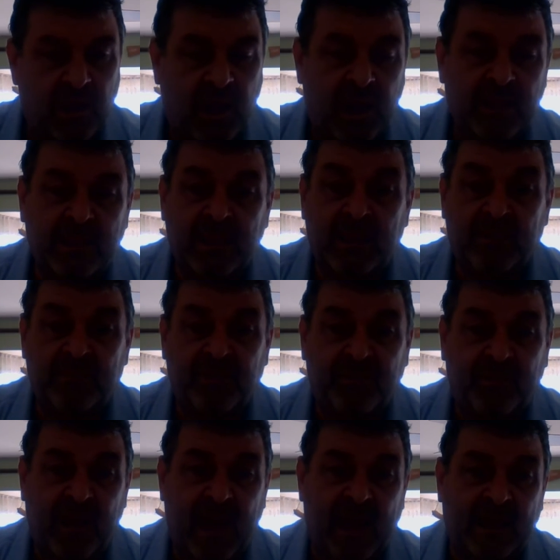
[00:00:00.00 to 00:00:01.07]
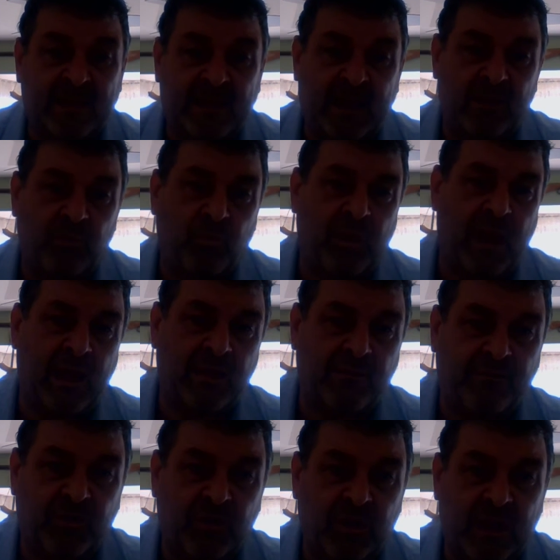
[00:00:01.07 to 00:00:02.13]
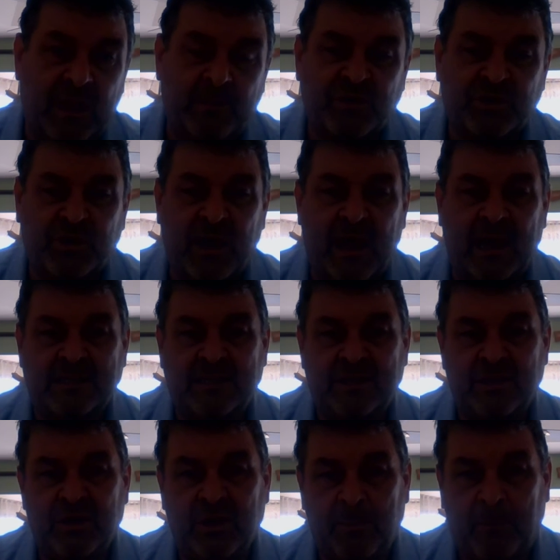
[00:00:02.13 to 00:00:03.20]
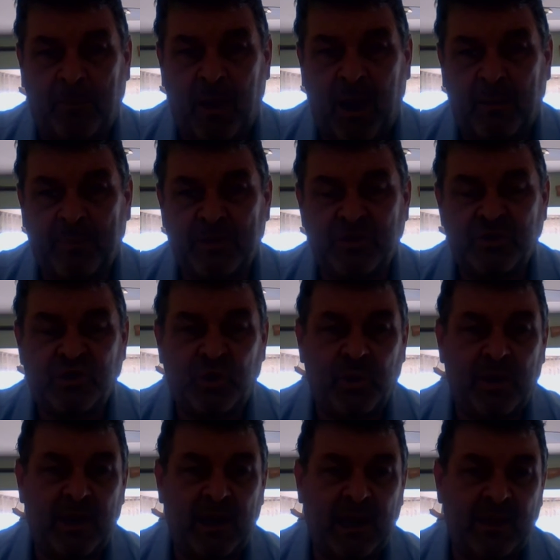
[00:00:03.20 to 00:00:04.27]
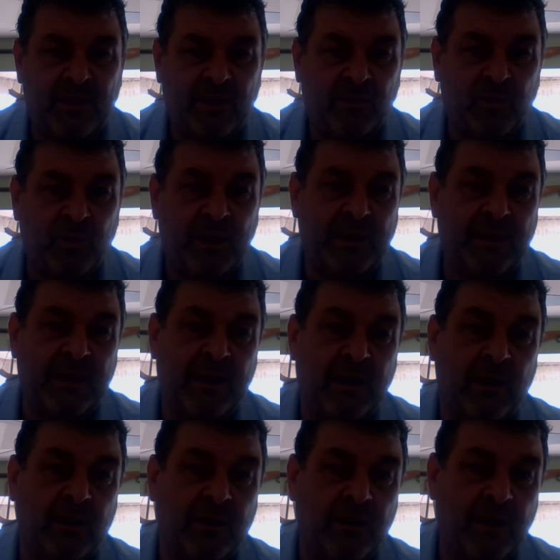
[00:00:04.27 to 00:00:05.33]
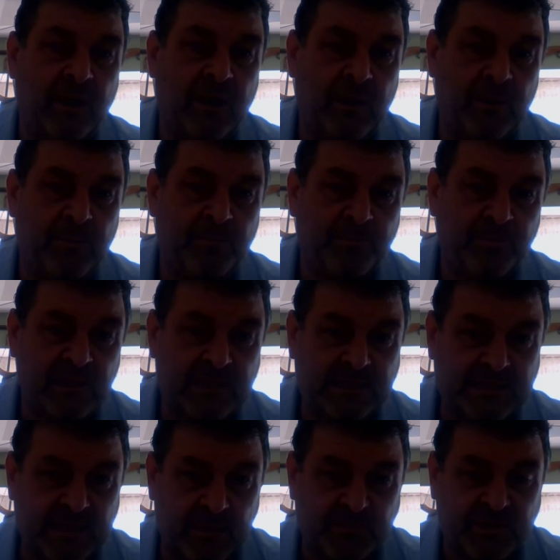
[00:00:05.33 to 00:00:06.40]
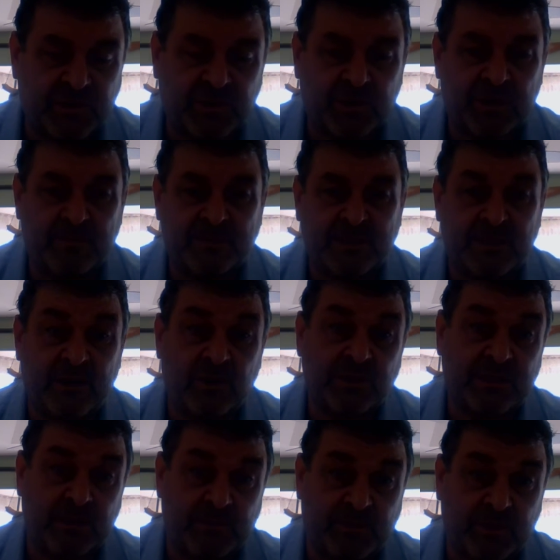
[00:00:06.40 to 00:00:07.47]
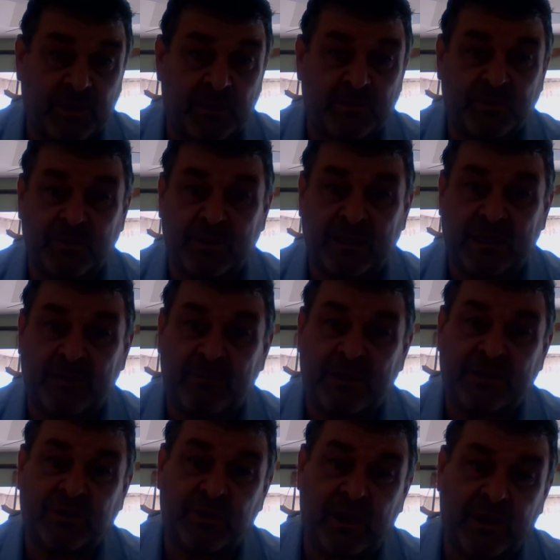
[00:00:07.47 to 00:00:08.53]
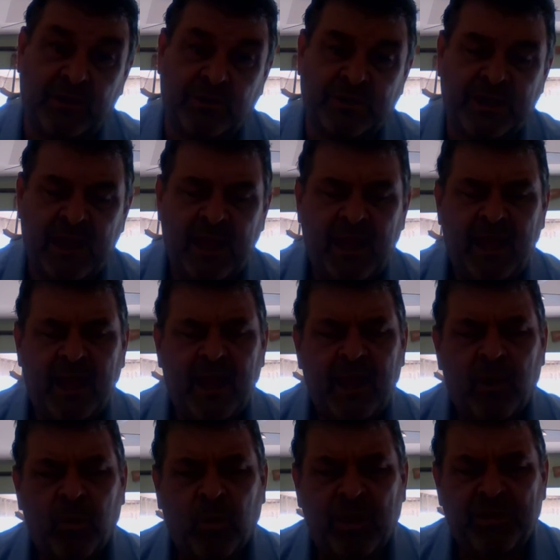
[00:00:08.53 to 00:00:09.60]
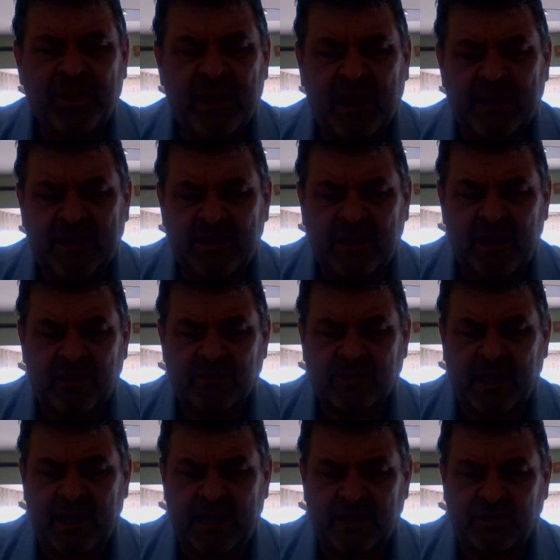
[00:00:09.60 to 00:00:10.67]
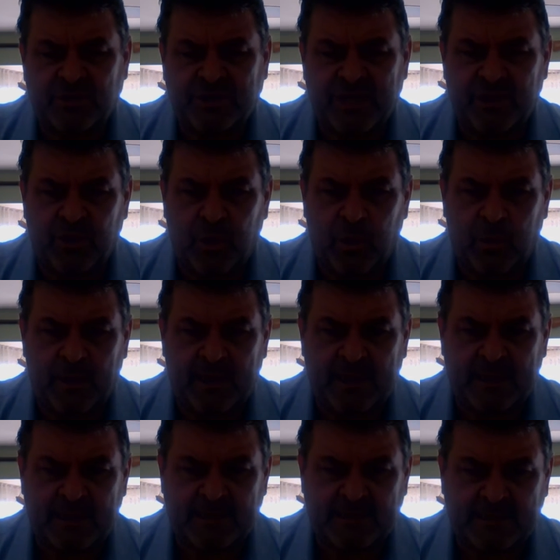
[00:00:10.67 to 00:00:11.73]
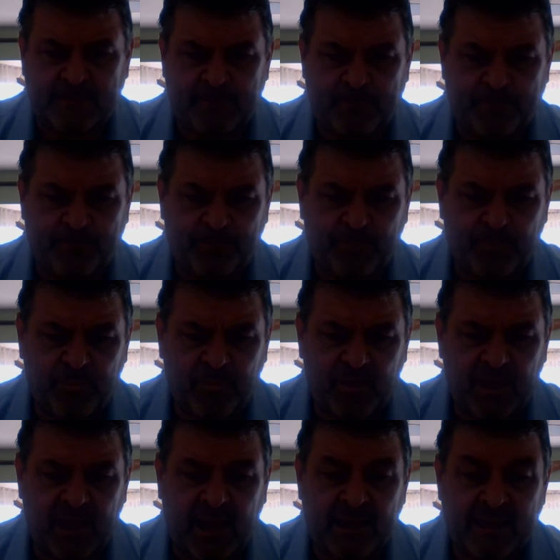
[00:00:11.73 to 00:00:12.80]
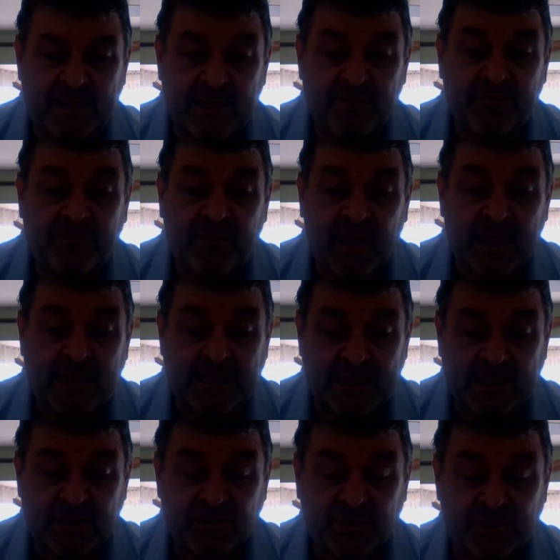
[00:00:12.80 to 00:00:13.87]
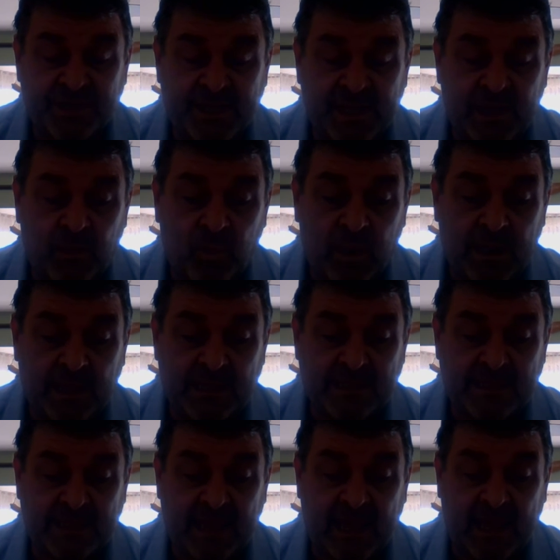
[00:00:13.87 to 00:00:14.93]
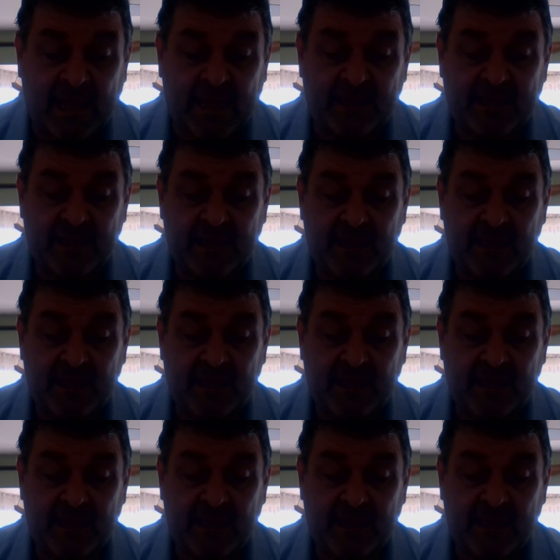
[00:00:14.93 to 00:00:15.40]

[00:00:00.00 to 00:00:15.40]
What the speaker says: I love the fact that we had the full abstracts, and then you could pop into it and then read their subscripts, and their subscripts would lead me to others. One thing I did think was kind of interesting, though, is I did find interesting was that